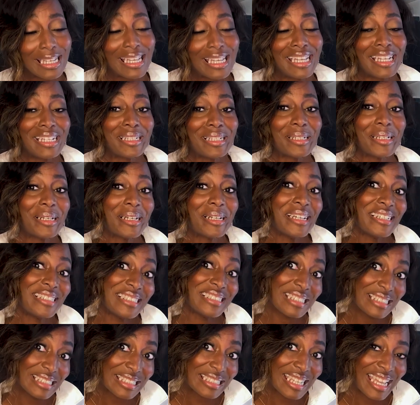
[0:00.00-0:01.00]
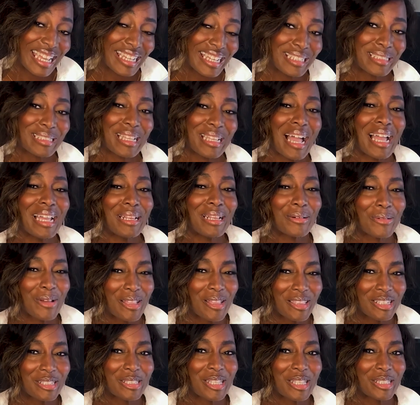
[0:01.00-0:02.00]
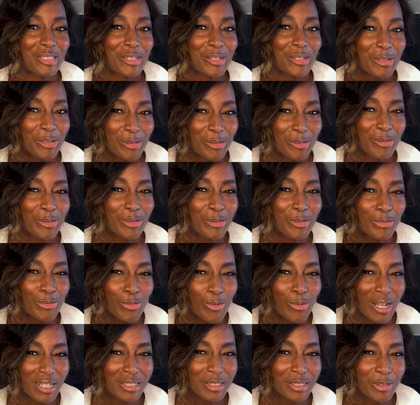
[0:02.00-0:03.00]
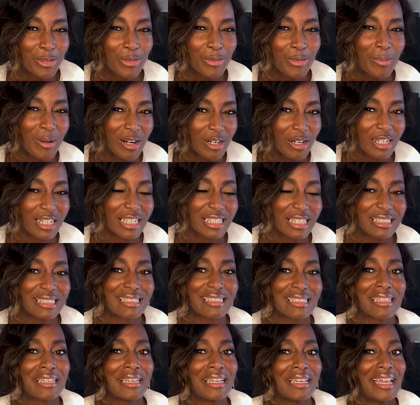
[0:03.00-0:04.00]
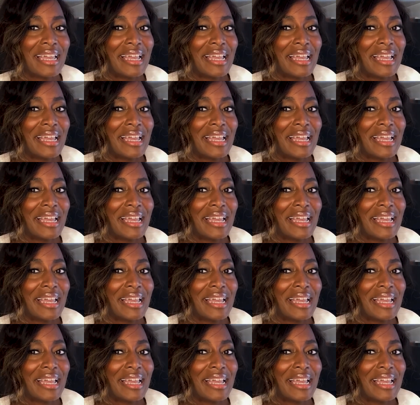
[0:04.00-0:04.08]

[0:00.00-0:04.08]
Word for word: And in this case, I'd rather that you to do one, two markets